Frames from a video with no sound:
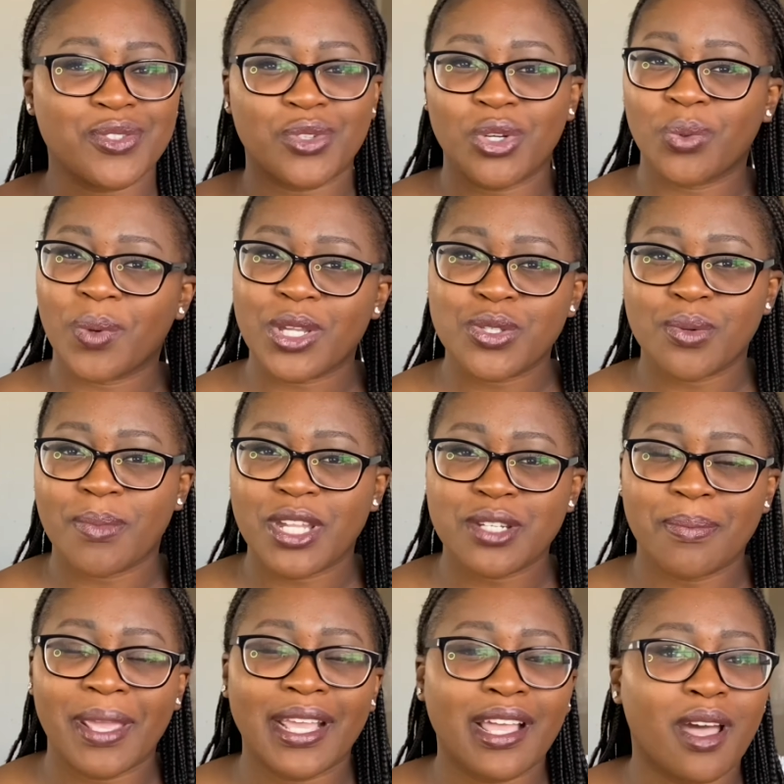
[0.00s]
Don't wear too much
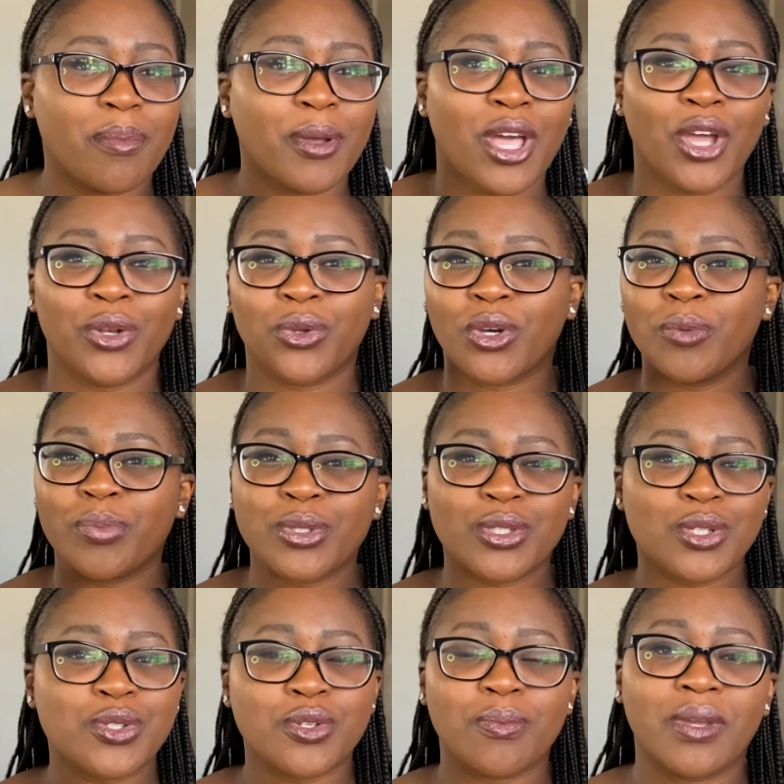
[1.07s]
makeup, don't put
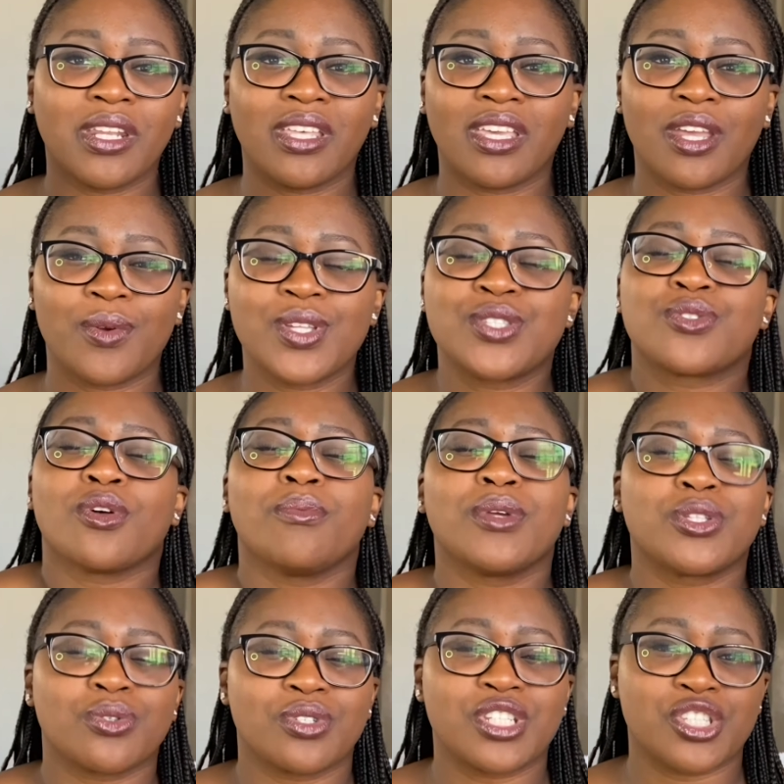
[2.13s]
on too many earrings, don't be
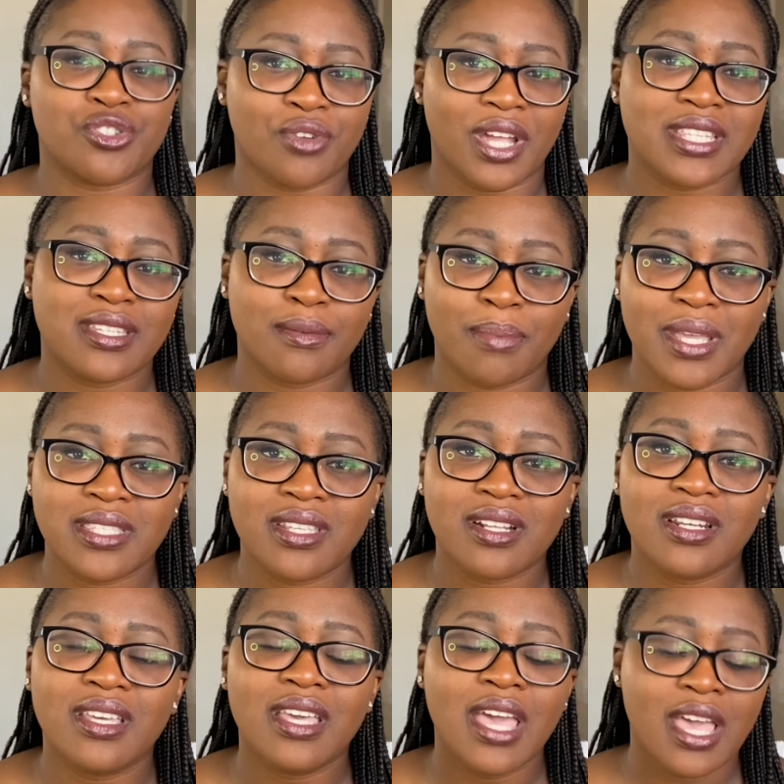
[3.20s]
too distracting.
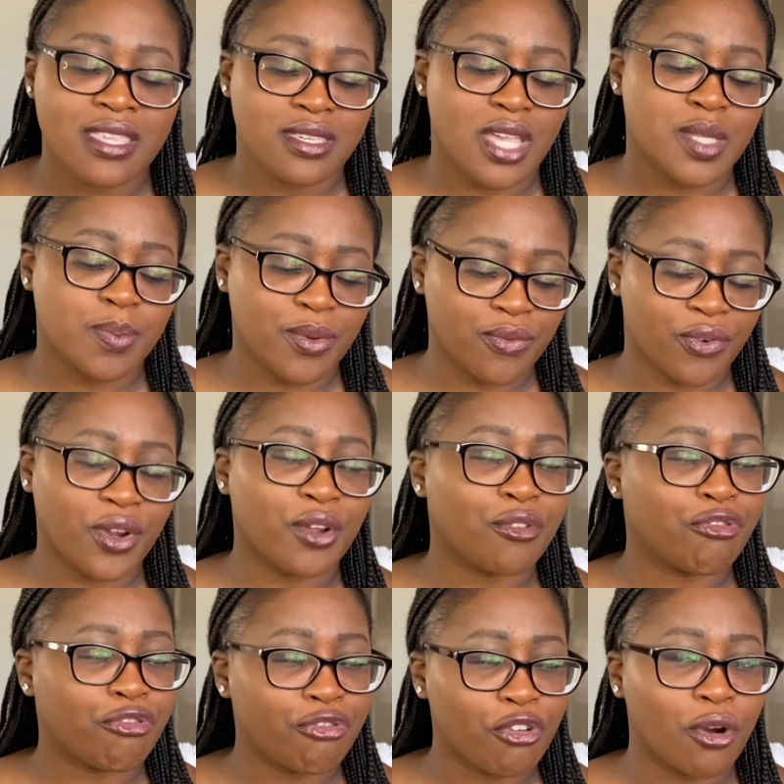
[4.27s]
Basically, just be very
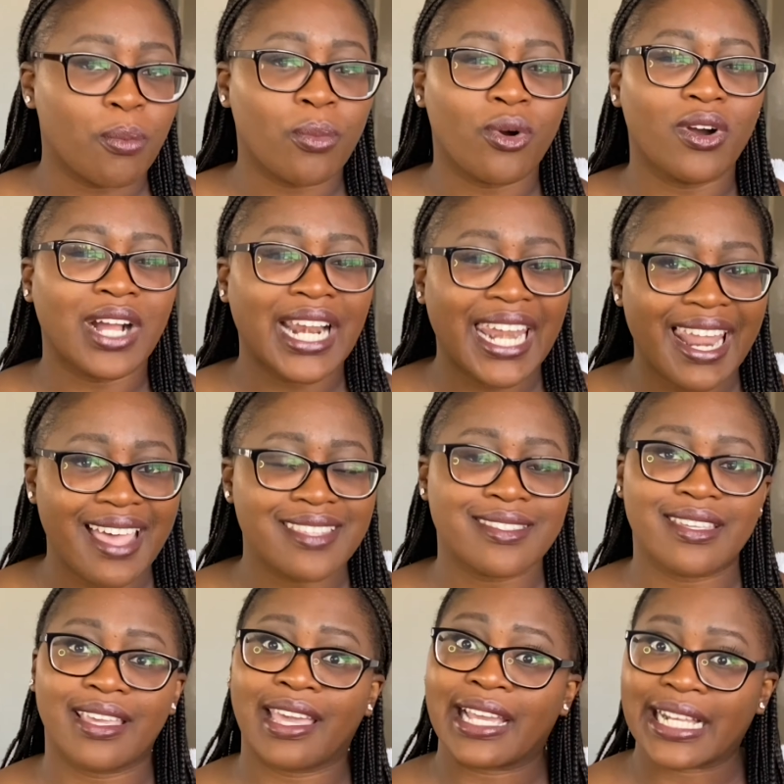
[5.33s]
formal,
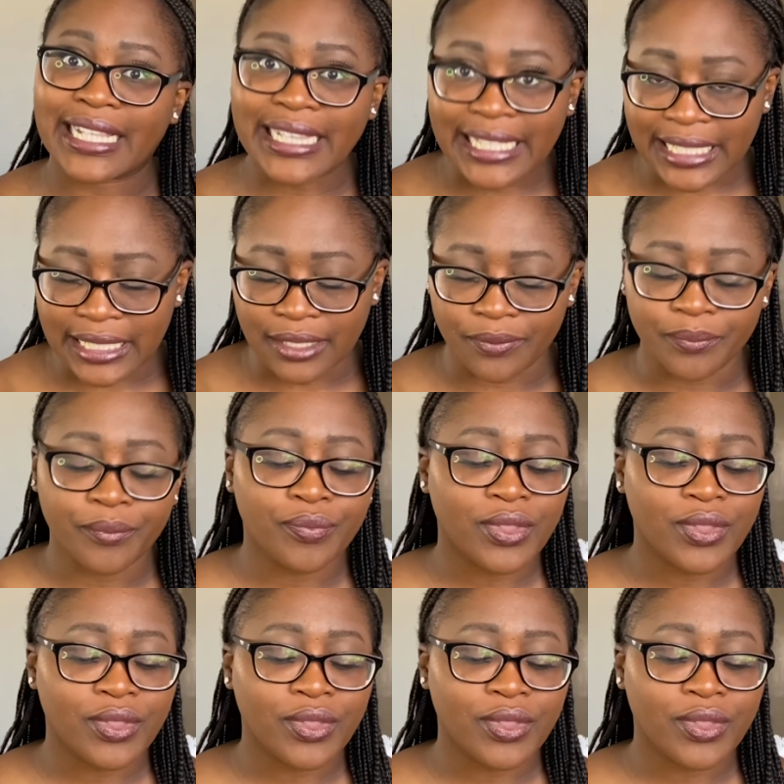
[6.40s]
classy, and clean.